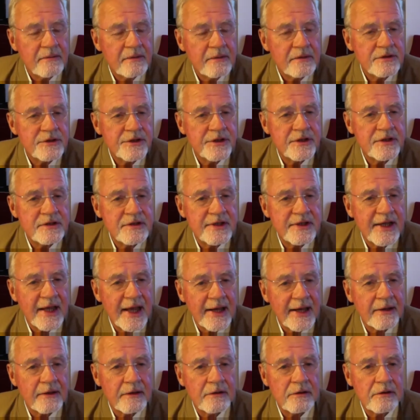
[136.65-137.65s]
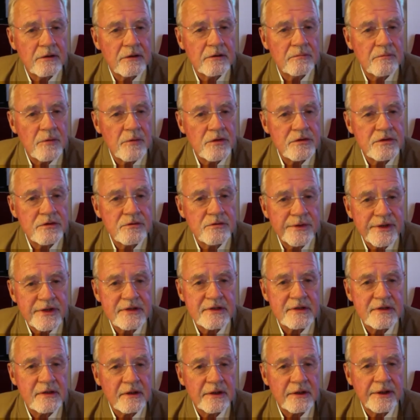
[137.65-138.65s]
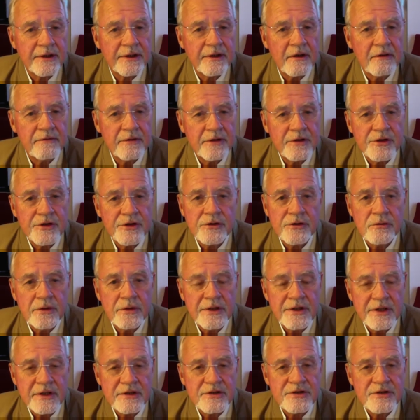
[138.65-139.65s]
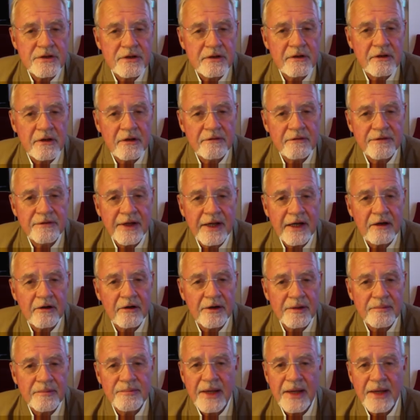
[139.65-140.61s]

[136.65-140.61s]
She is the editor most recently of a new edition of Gary